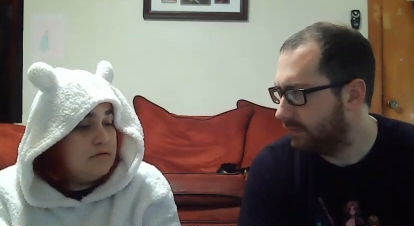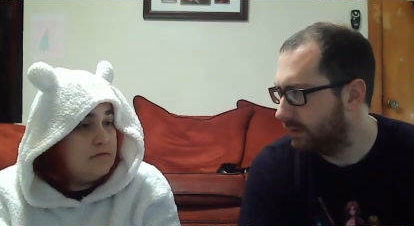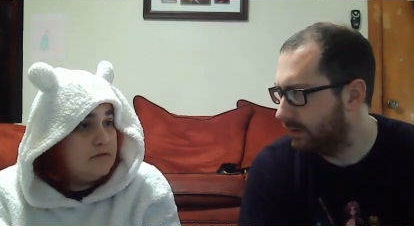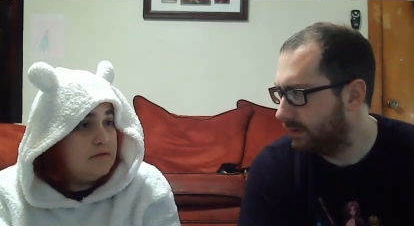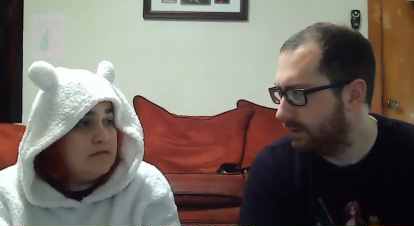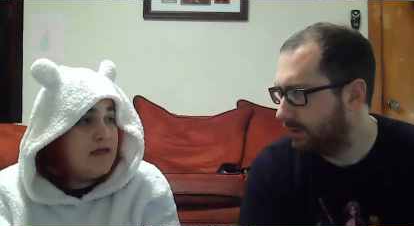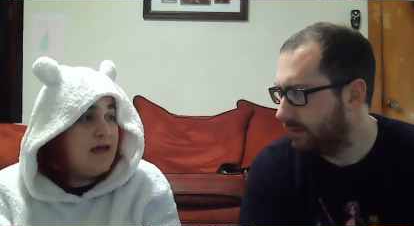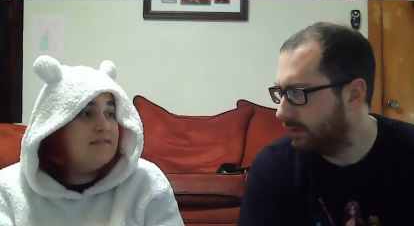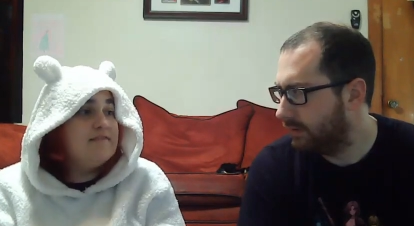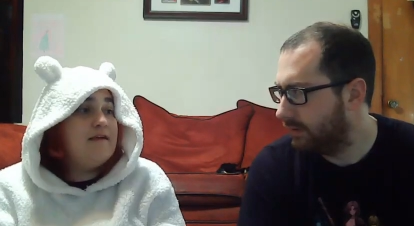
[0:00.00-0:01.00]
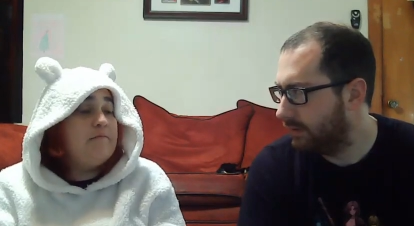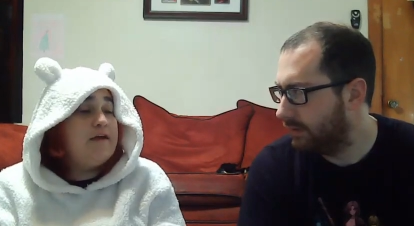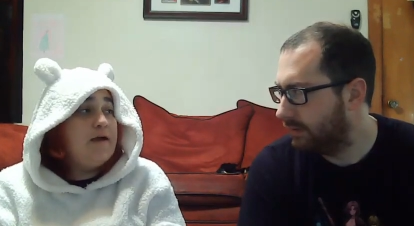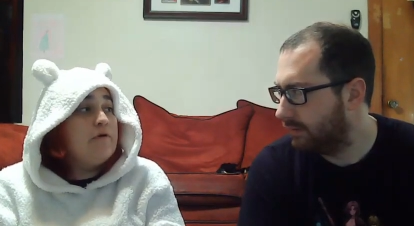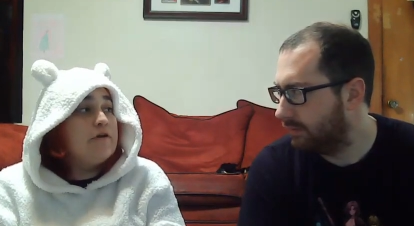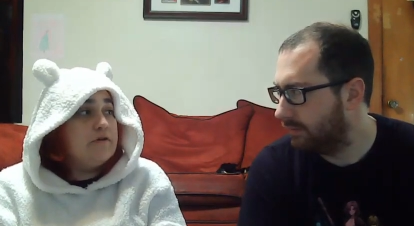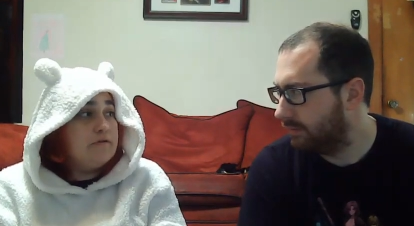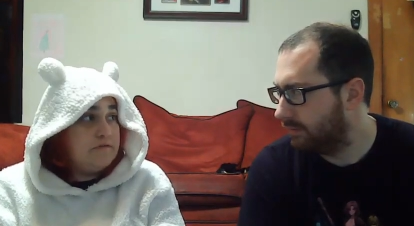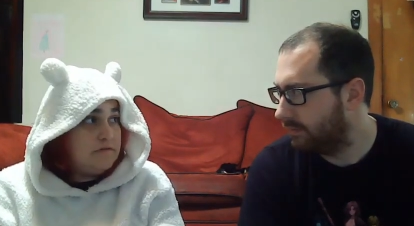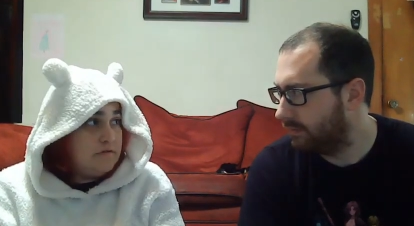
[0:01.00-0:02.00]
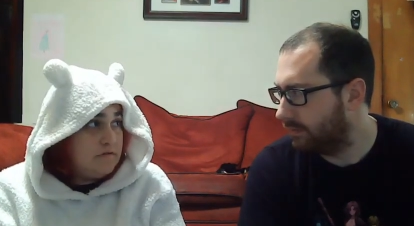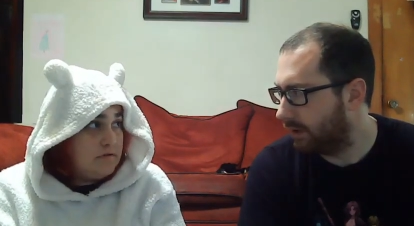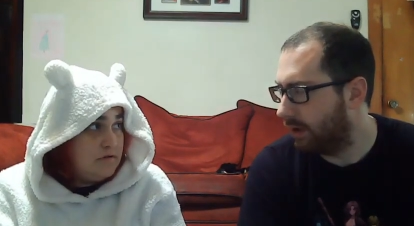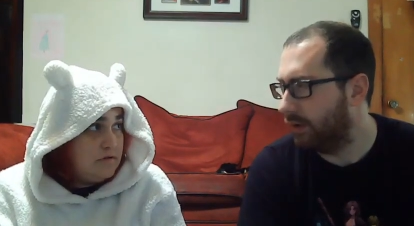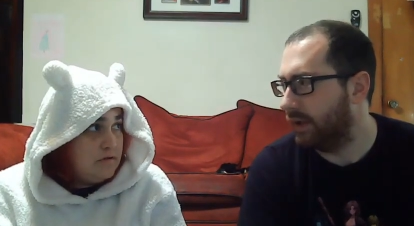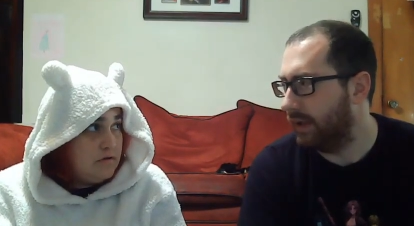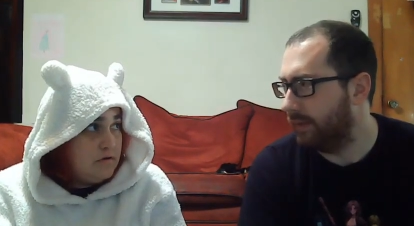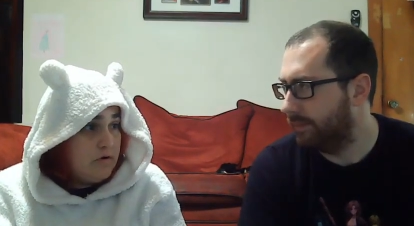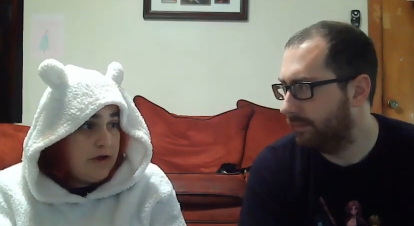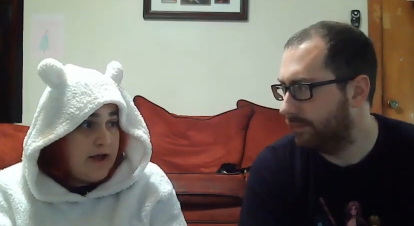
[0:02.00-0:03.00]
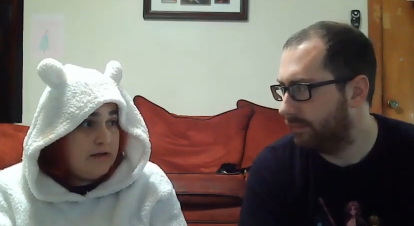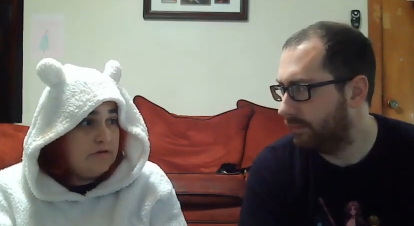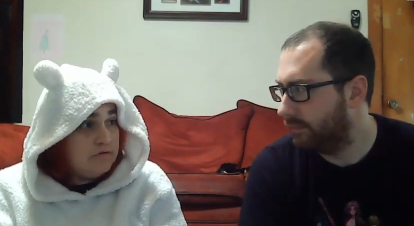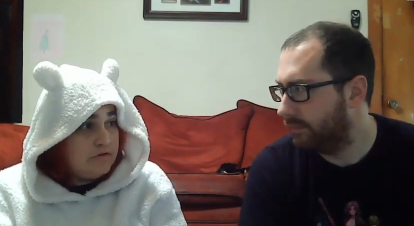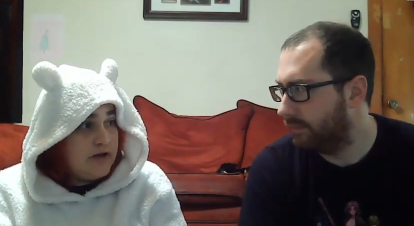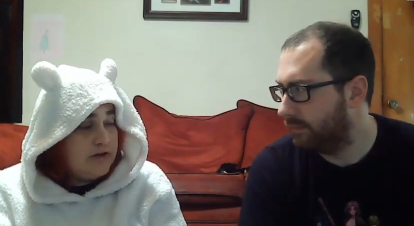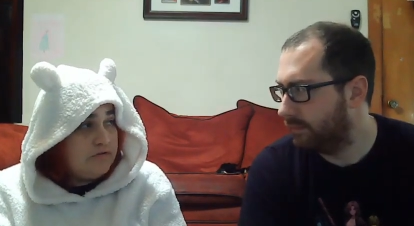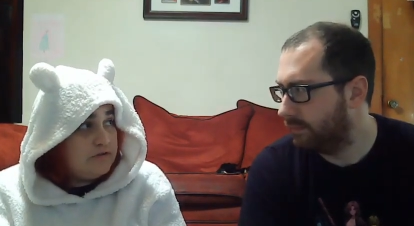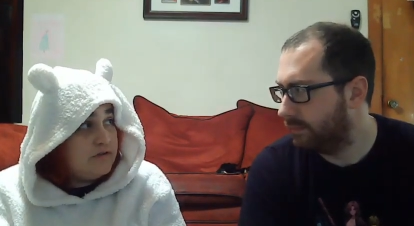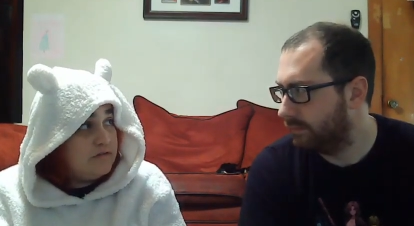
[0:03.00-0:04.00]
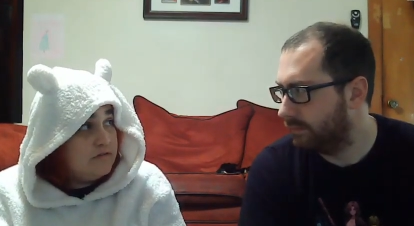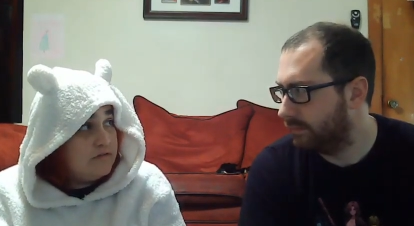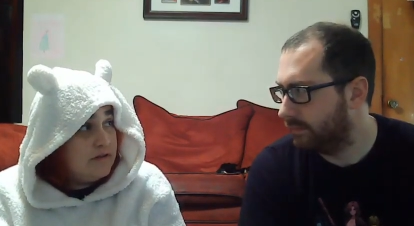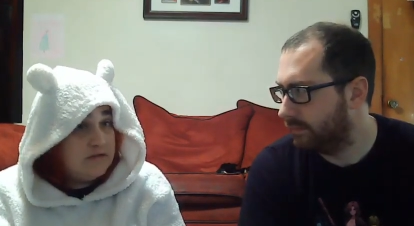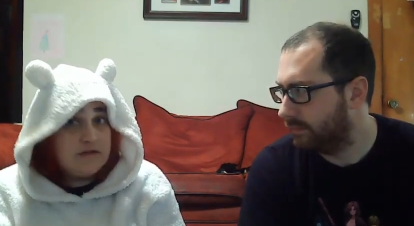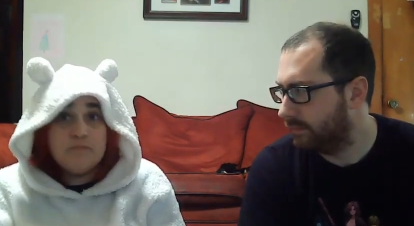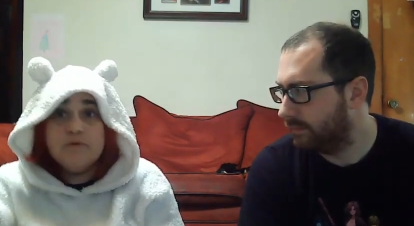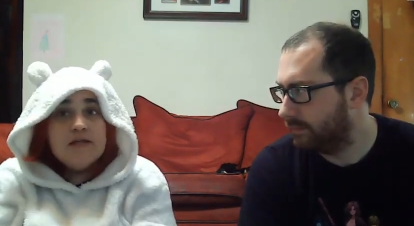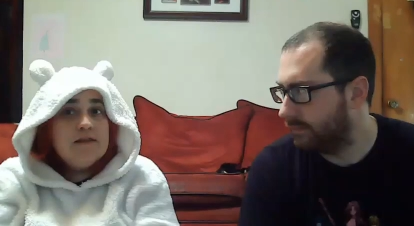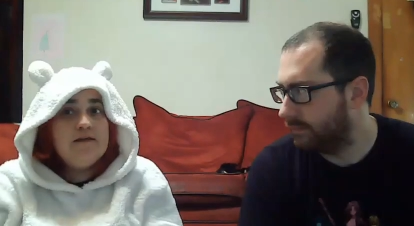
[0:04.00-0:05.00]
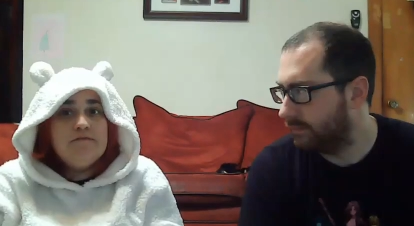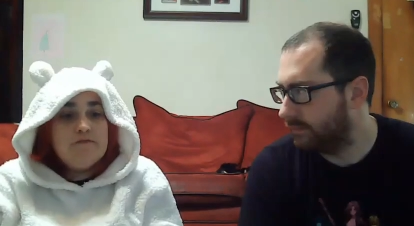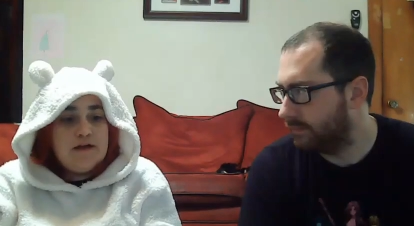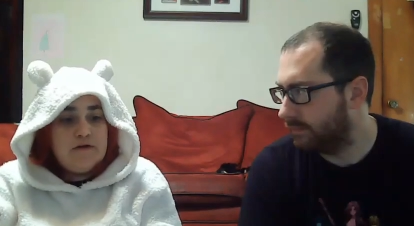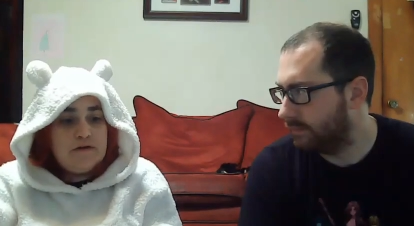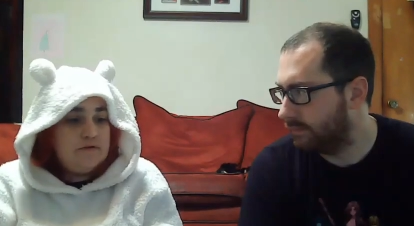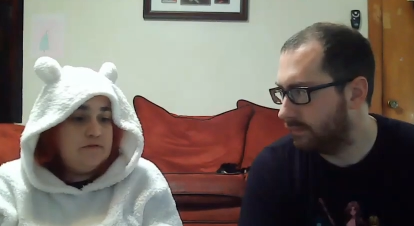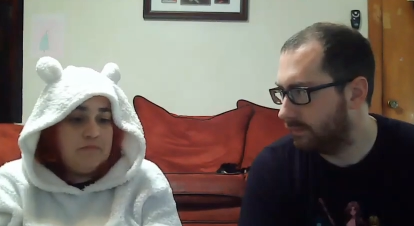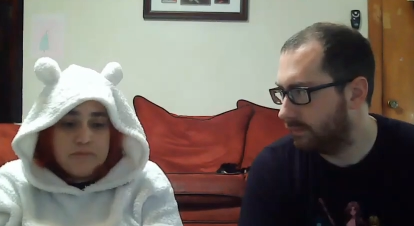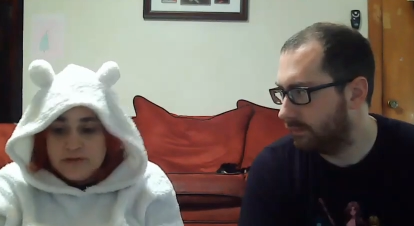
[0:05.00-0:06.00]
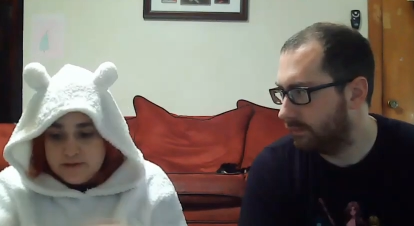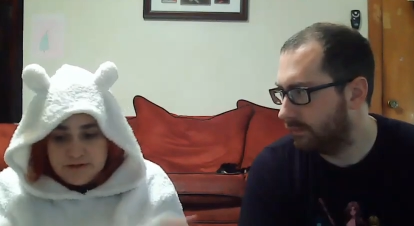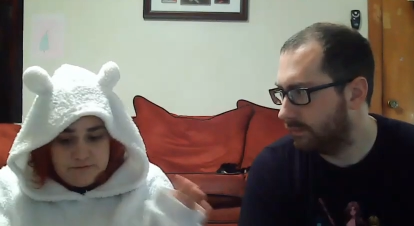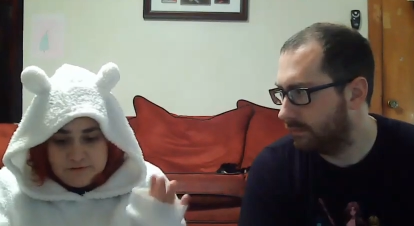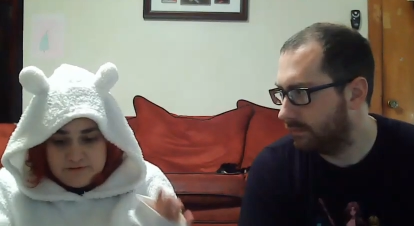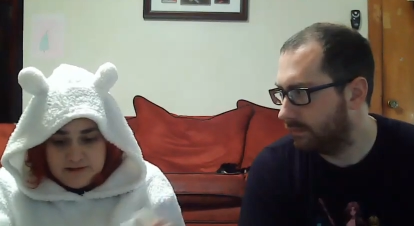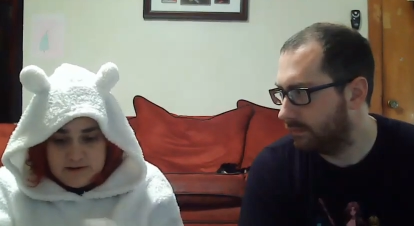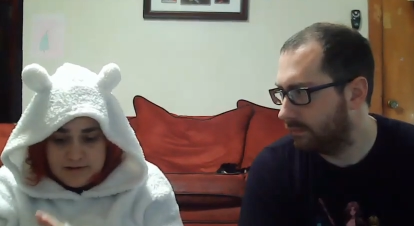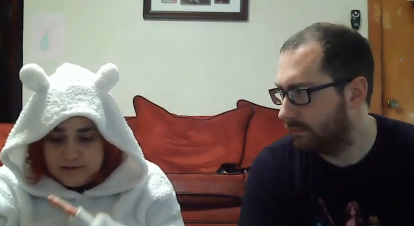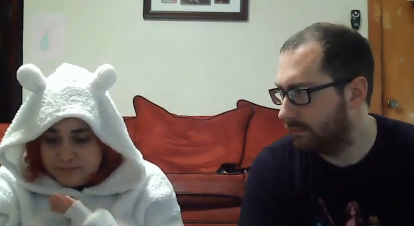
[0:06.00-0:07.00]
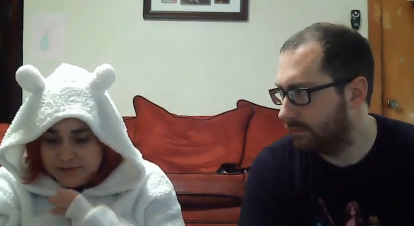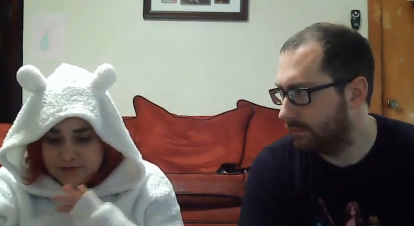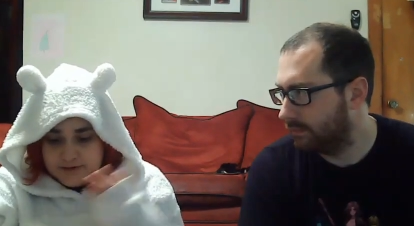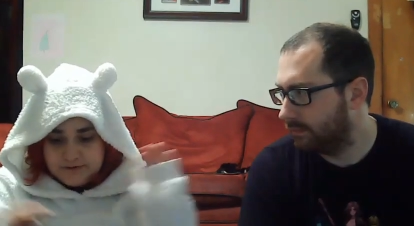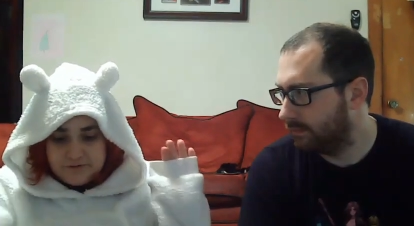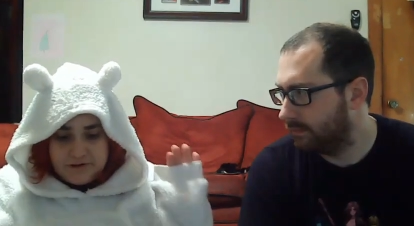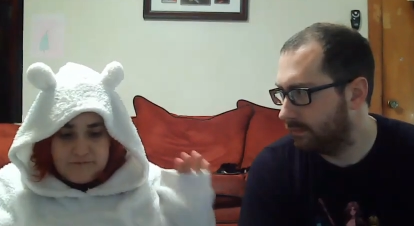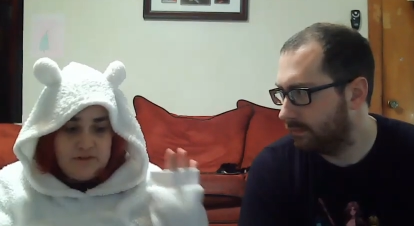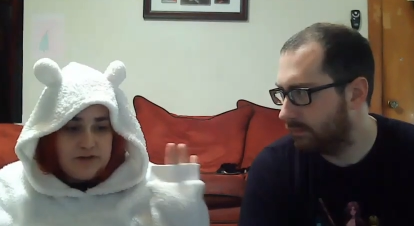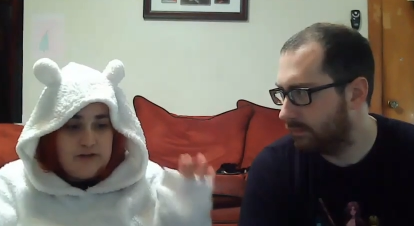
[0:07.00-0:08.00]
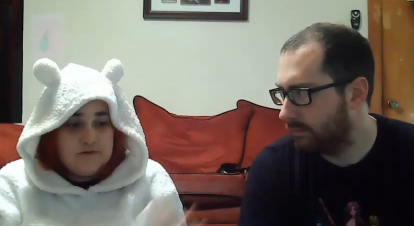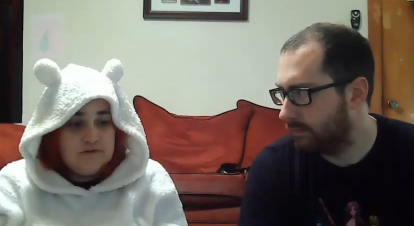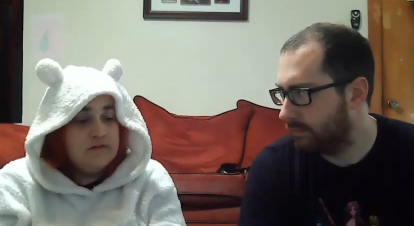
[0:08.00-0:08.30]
Speaker 1: Not the same characters. Oh, okay. or actors or actresses. It's completely different characters, completely different setting, completely different everything else.